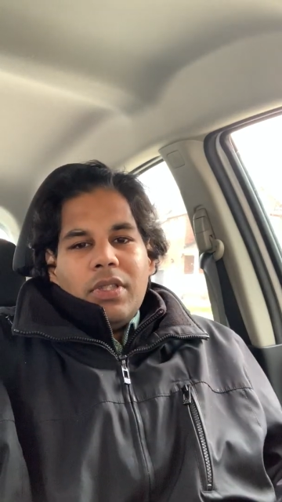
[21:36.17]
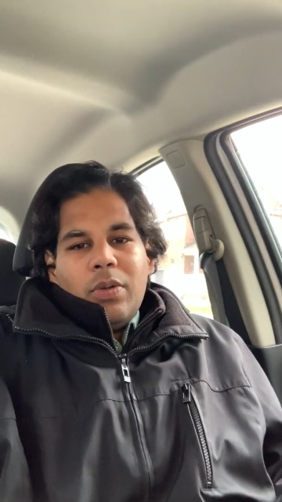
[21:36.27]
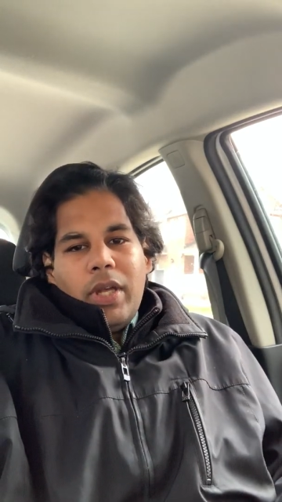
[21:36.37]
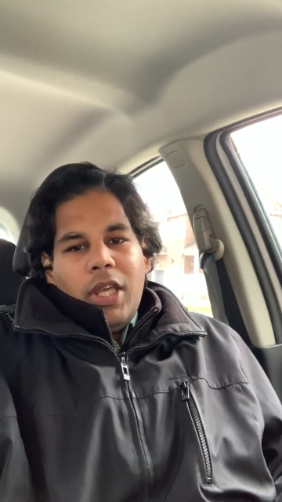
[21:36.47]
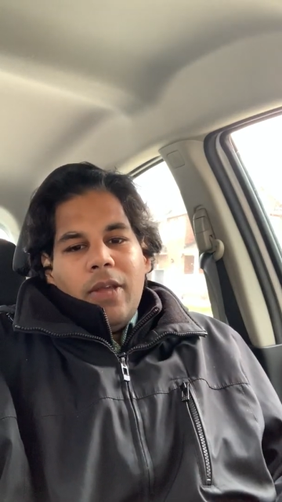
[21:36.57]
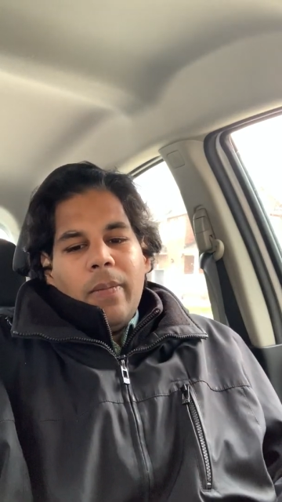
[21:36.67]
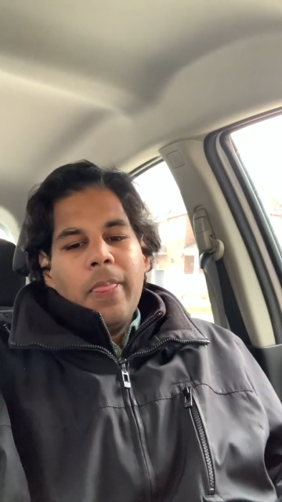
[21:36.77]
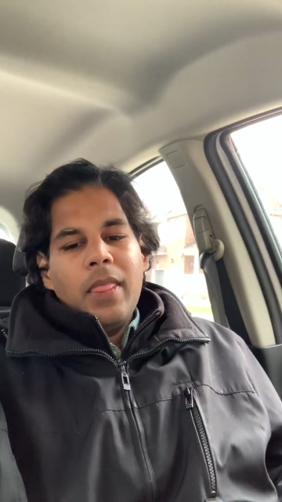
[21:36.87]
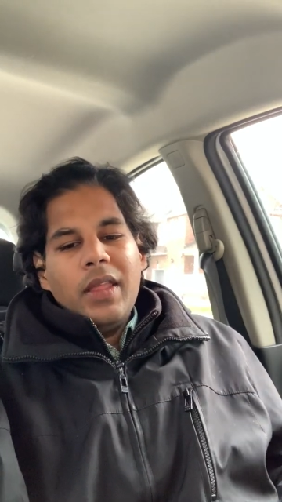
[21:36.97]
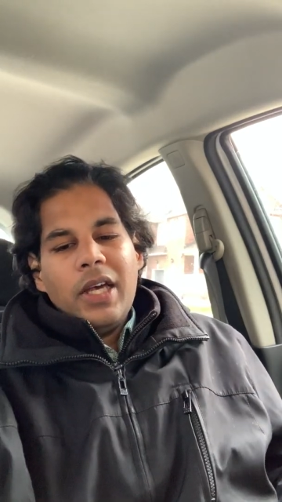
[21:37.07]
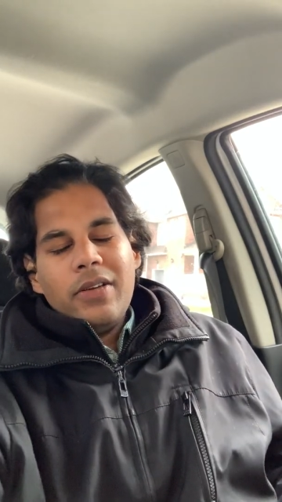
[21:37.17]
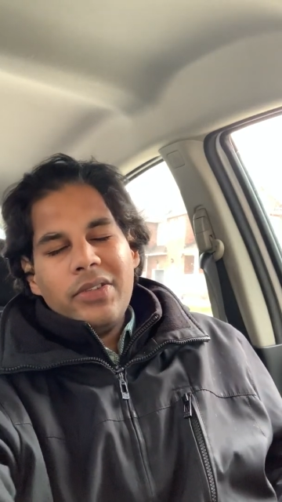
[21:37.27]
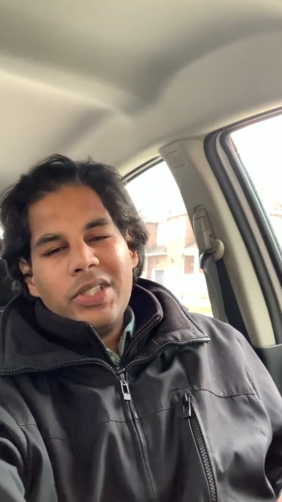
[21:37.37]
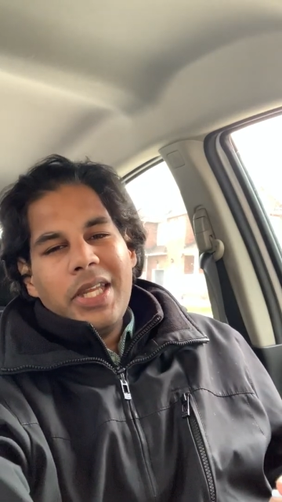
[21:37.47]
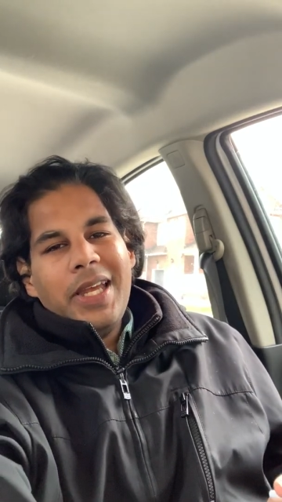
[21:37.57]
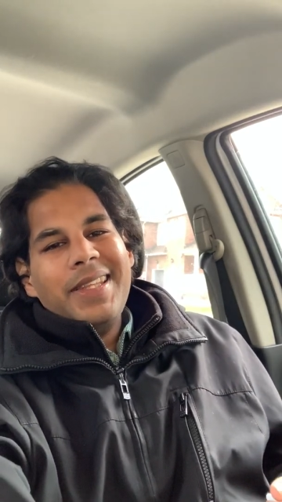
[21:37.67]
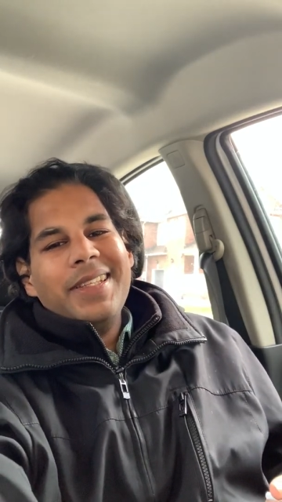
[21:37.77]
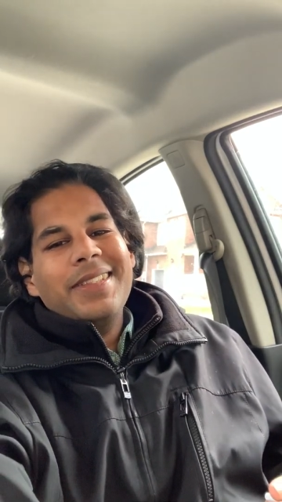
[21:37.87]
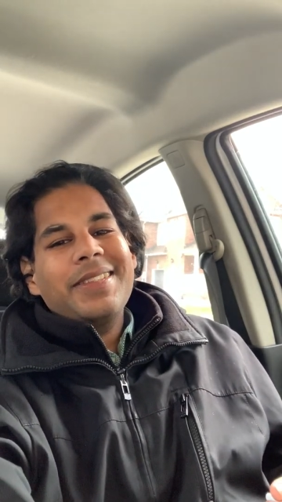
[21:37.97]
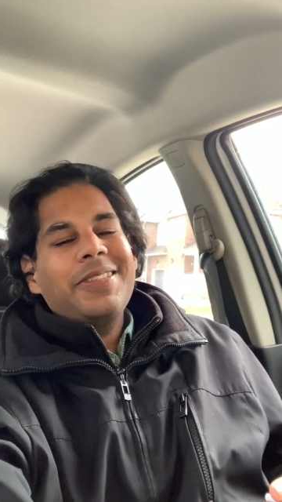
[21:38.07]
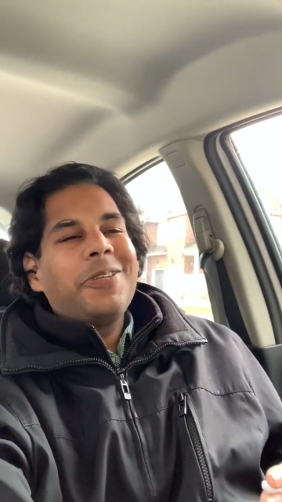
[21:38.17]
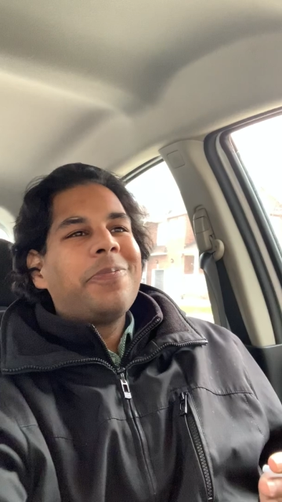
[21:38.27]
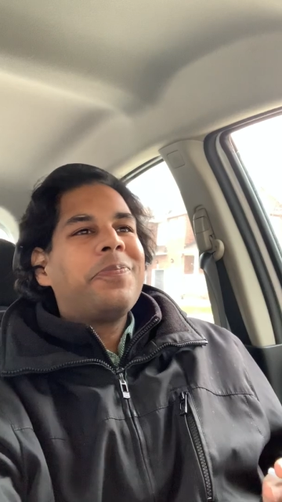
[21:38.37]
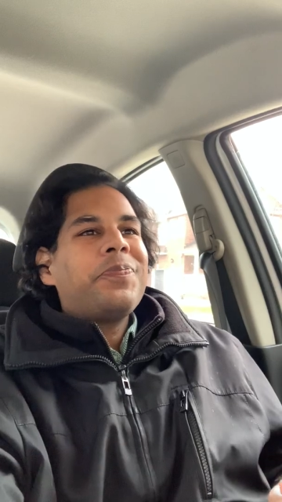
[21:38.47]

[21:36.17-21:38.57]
Away. I don't understand this, you know?